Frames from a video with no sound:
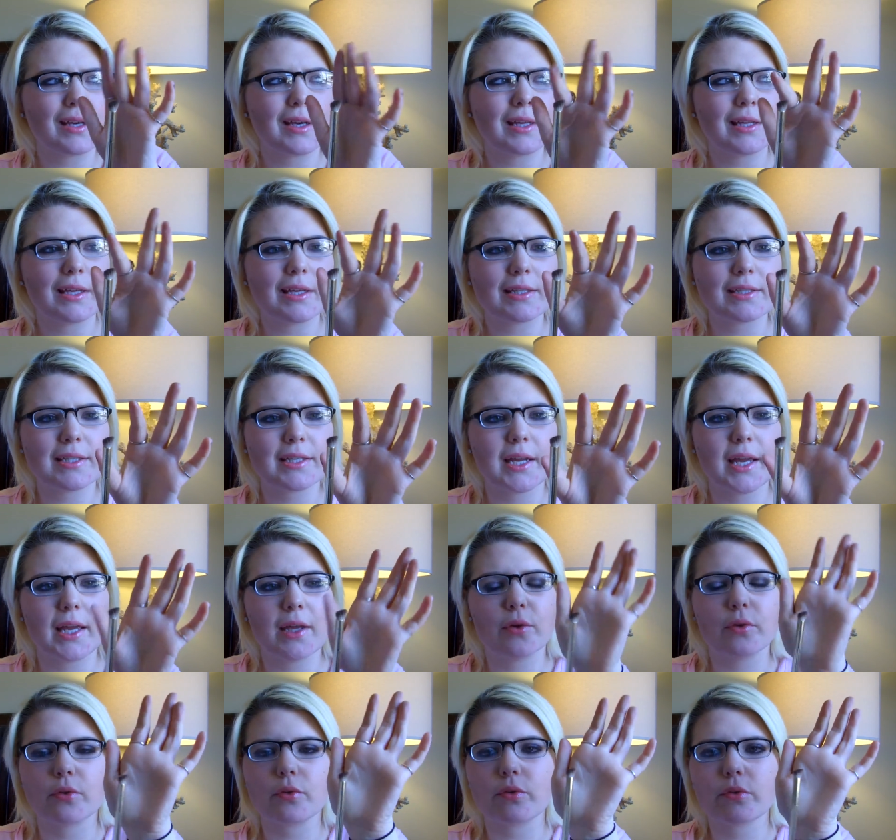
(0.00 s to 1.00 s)
I think it's an
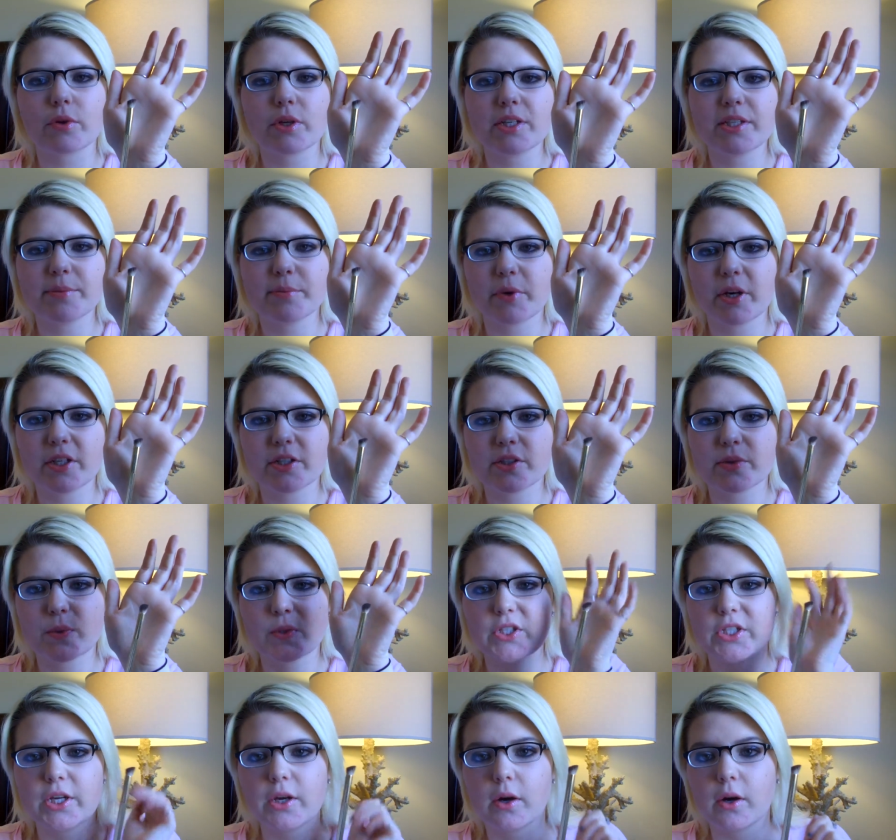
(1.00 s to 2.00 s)
angled crease brush is
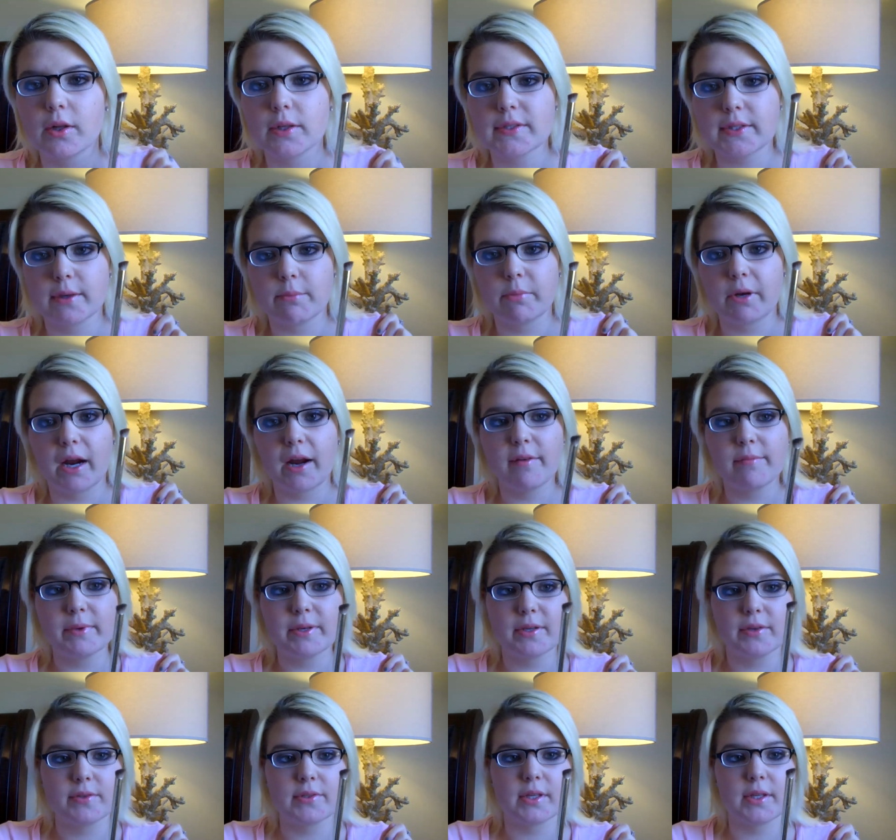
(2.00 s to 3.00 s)
what she calls it, but I've
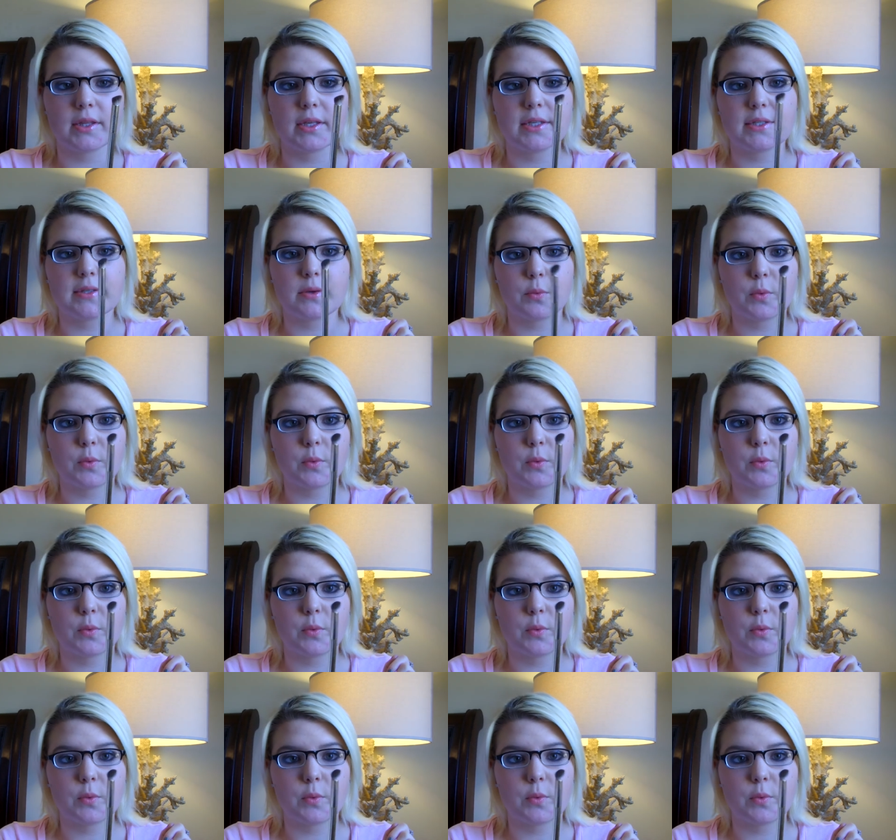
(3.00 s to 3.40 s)
been using this.